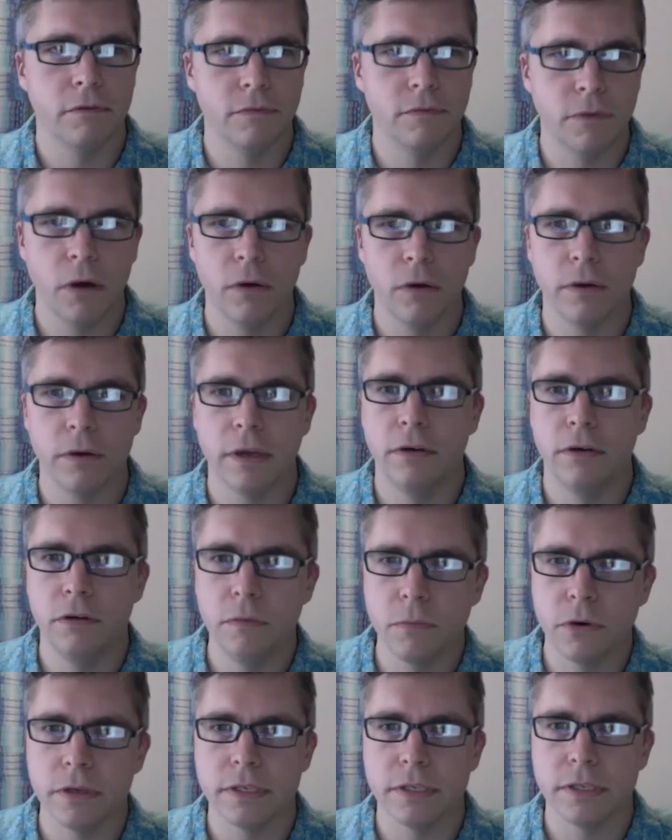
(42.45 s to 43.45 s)
Vogue, and
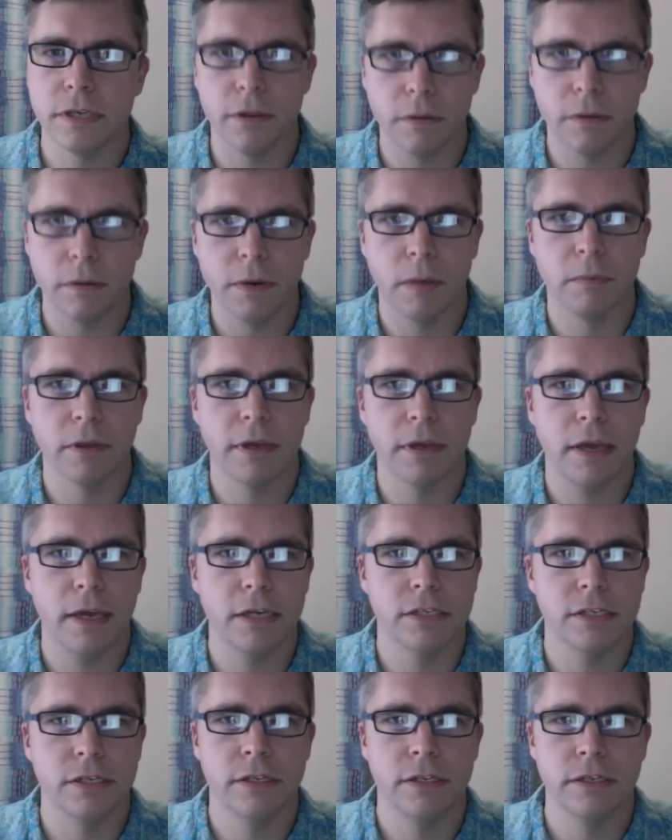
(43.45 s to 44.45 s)
numerous other
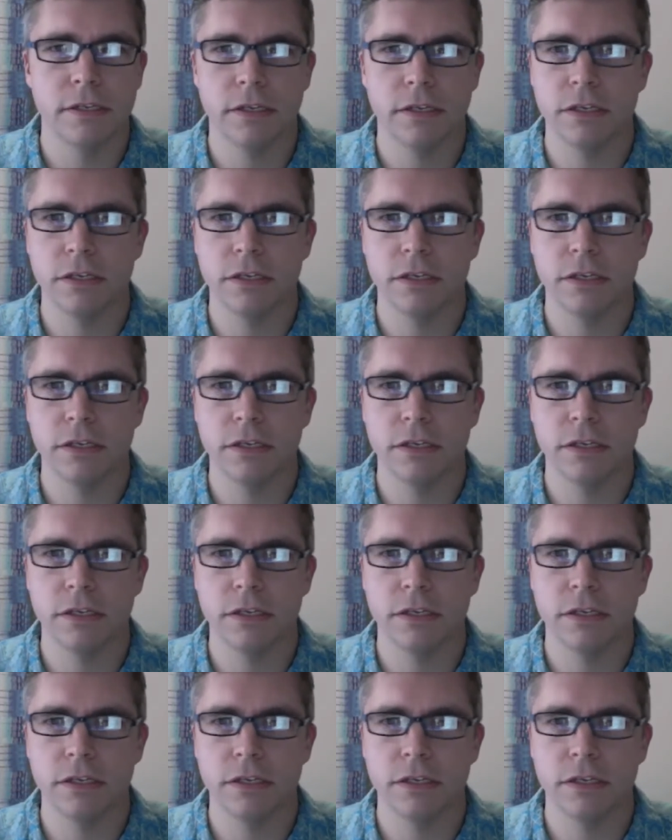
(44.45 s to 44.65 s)
publications.